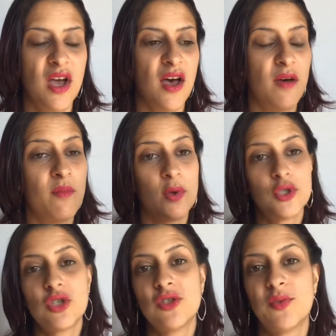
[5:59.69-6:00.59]

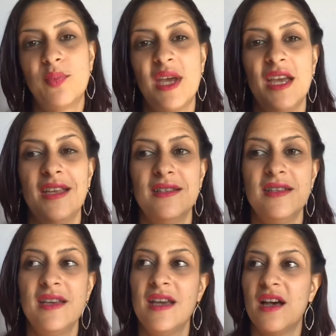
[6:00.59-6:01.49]
emotional pain,
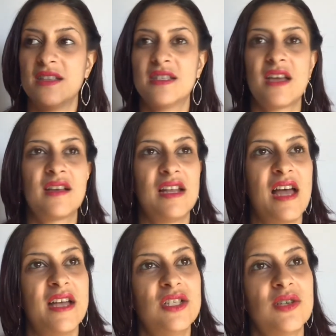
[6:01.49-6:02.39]
a
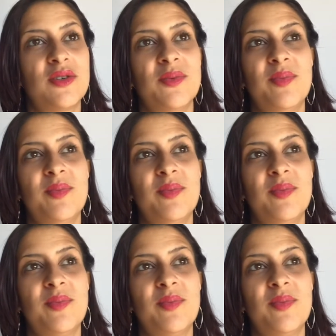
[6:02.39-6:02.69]
psychological